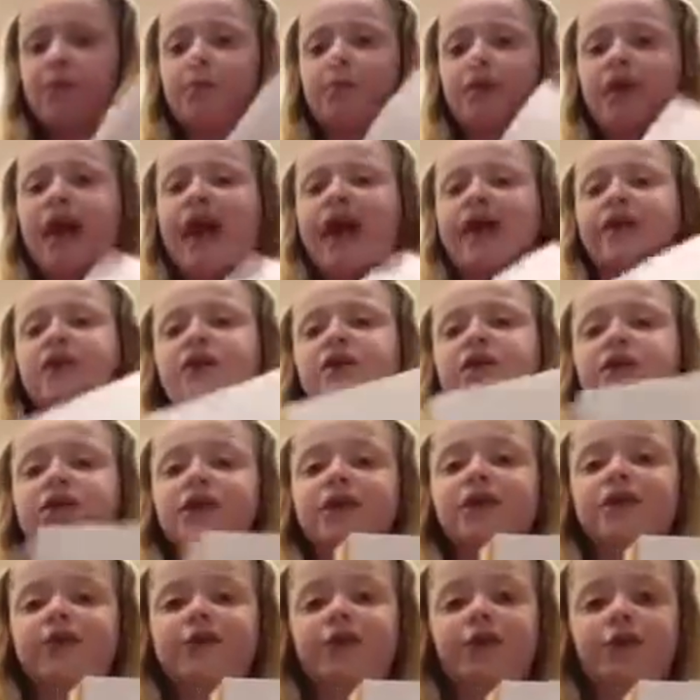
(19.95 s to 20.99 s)
Well,
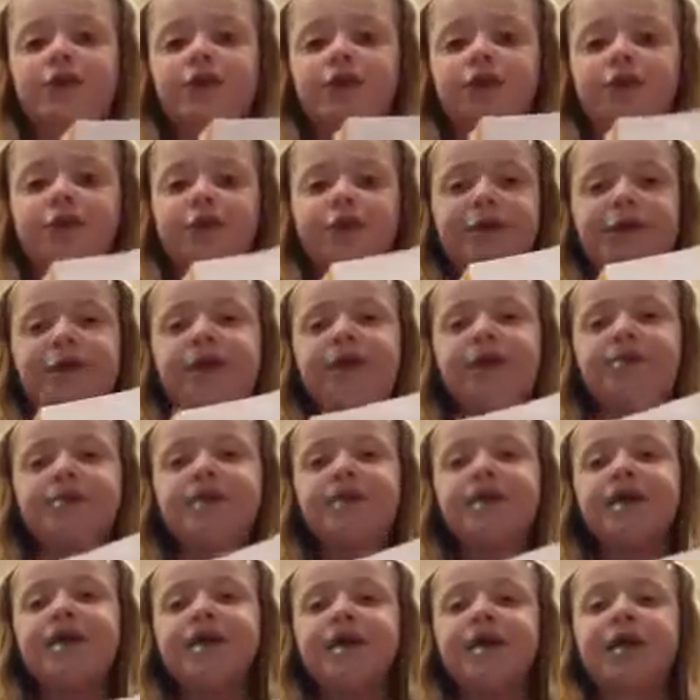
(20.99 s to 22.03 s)
now I feel a lot better.
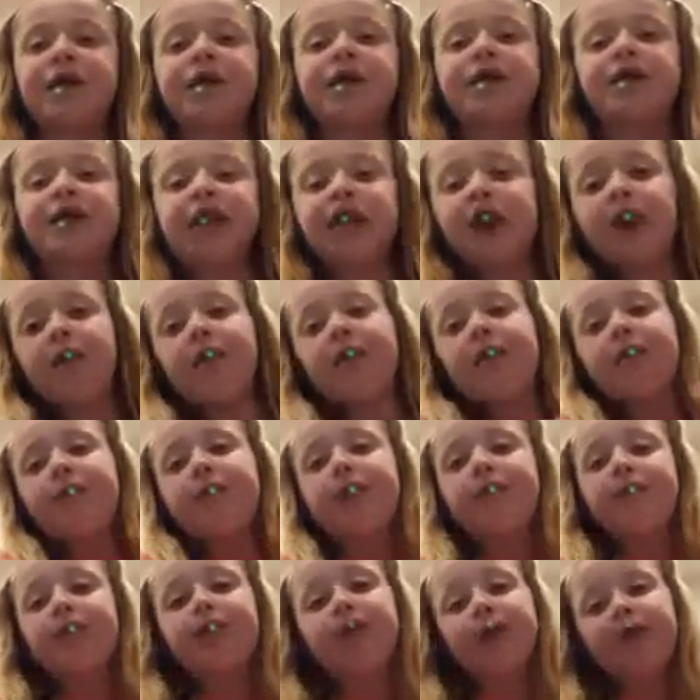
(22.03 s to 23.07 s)
Today what
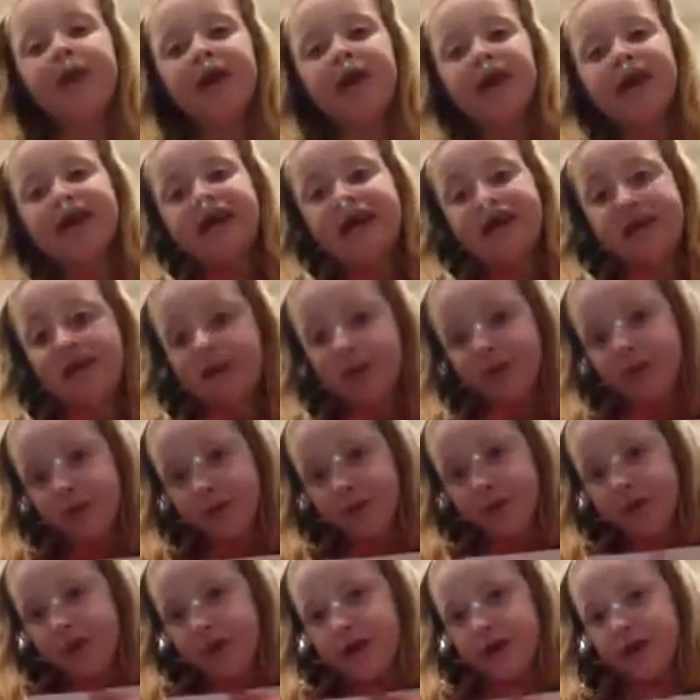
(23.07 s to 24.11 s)
we're going to make is a
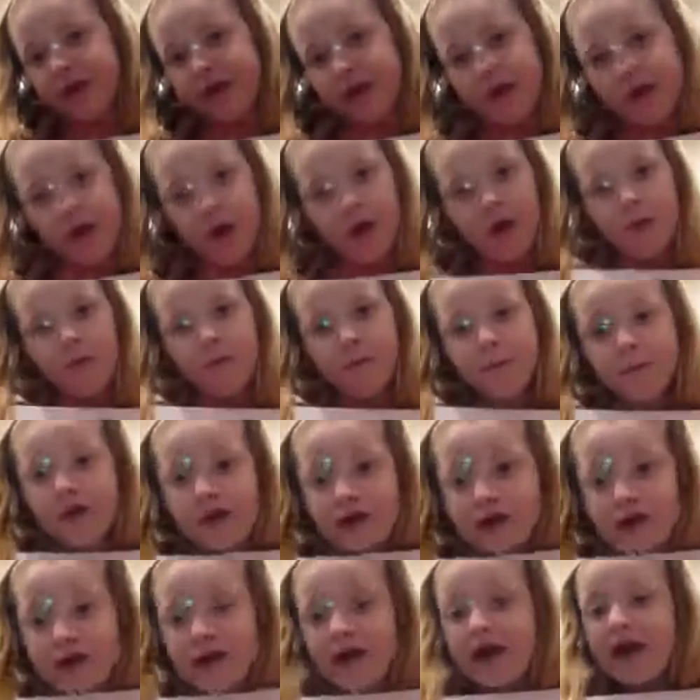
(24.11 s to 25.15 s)
really cute
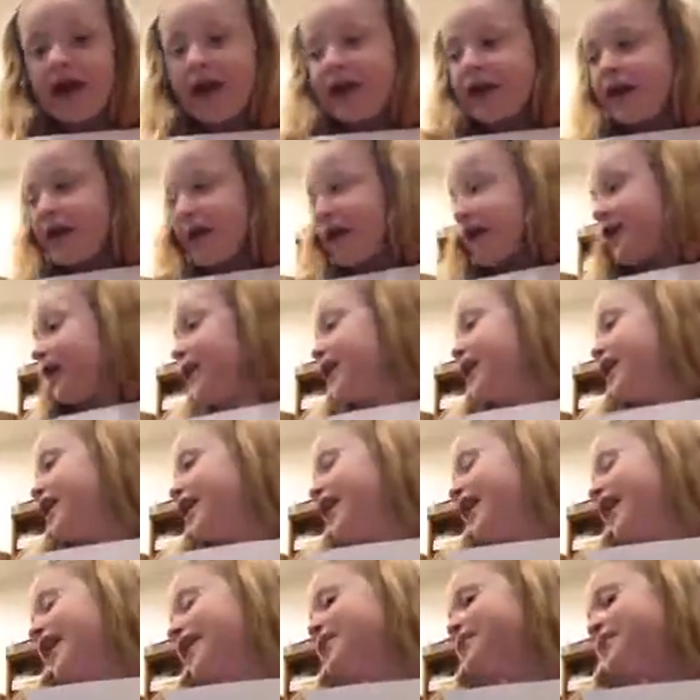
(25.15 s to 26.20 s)
bird.
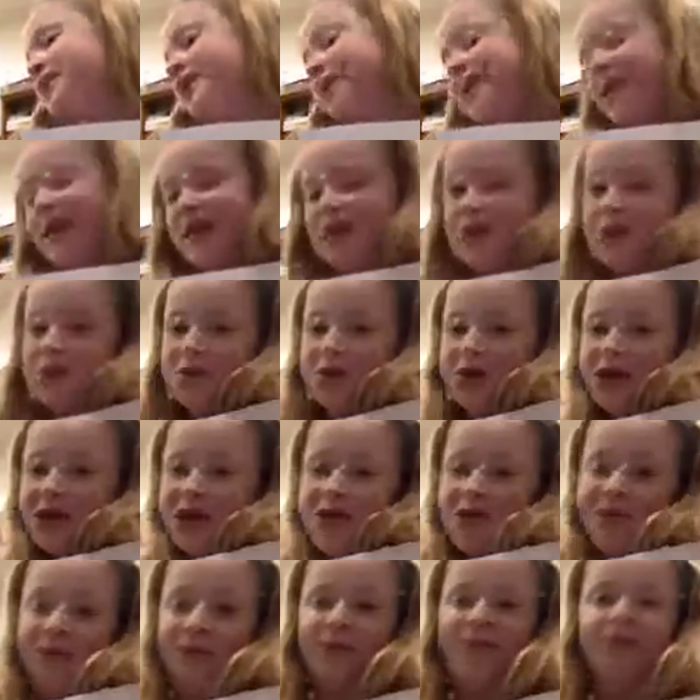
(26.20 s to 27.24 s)
And my dog is really
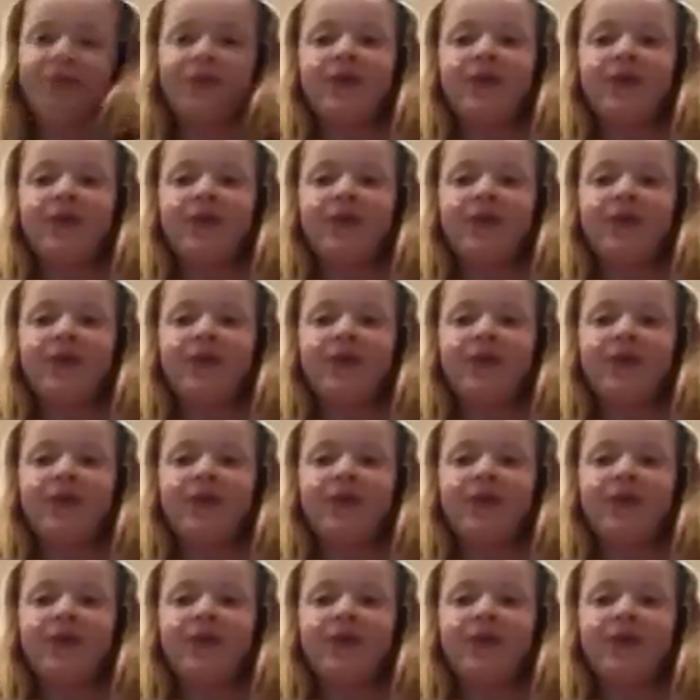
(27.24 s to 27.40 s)
cute.